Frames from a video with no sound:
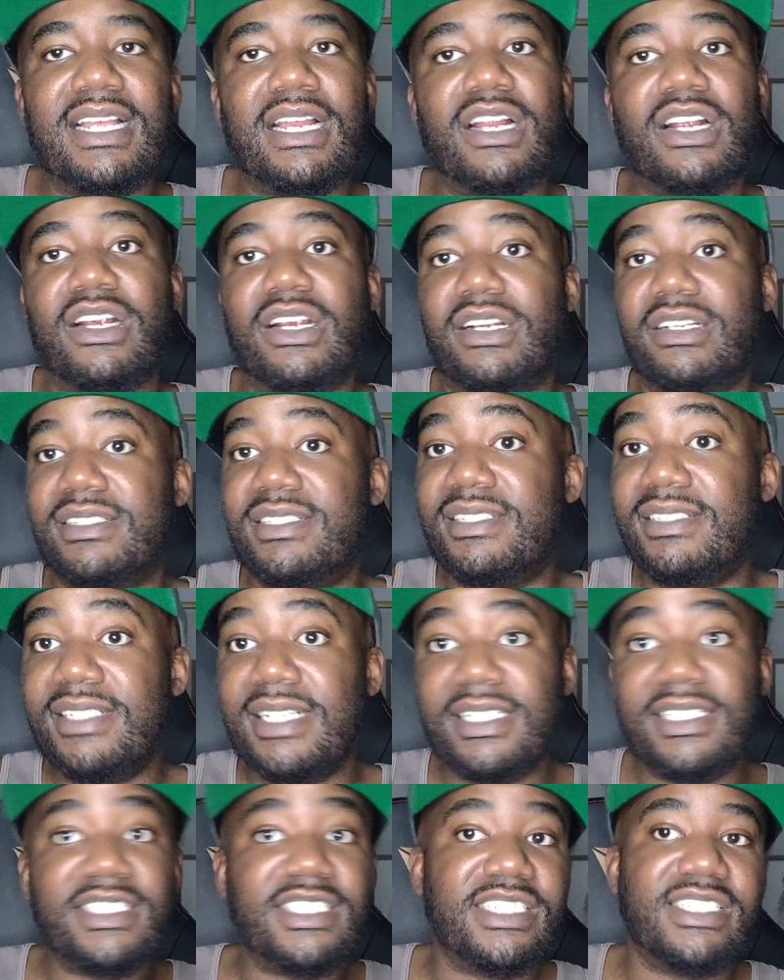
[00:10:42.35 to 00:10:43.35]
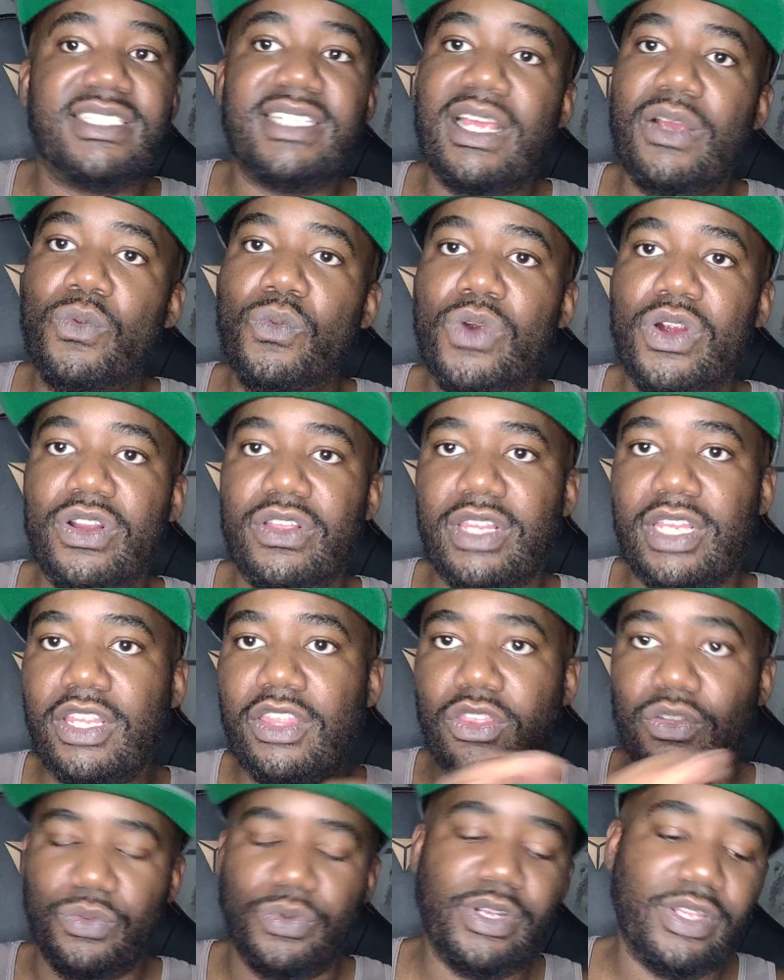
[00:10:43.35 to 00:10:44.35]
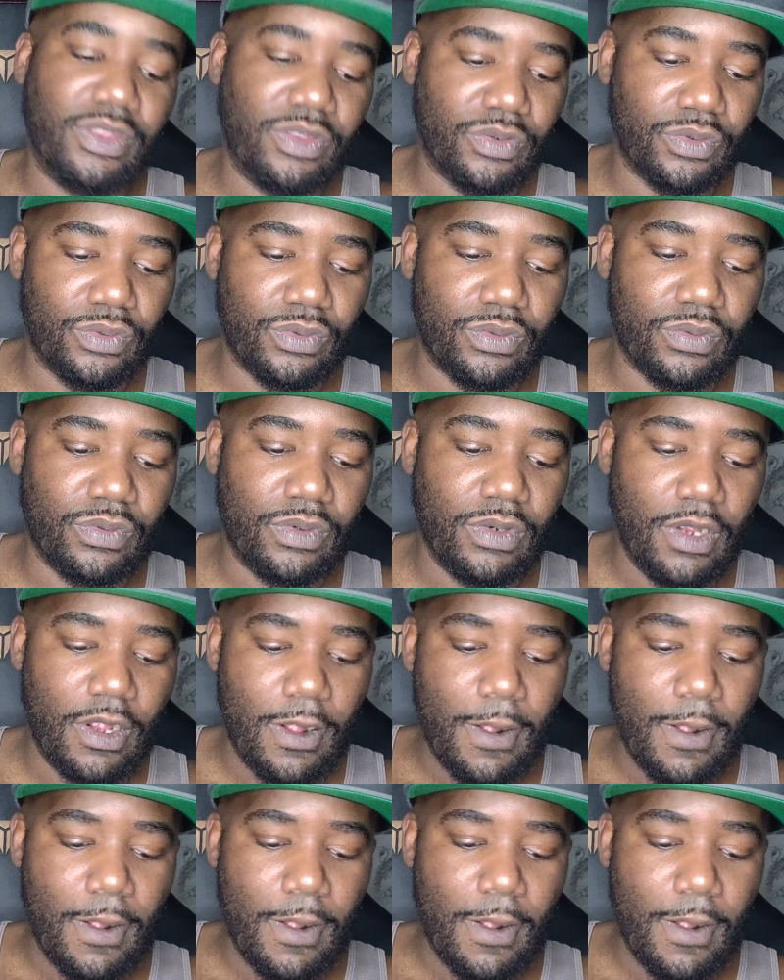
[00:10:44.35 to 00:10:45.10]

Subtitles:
that are signature scent worthy through and through.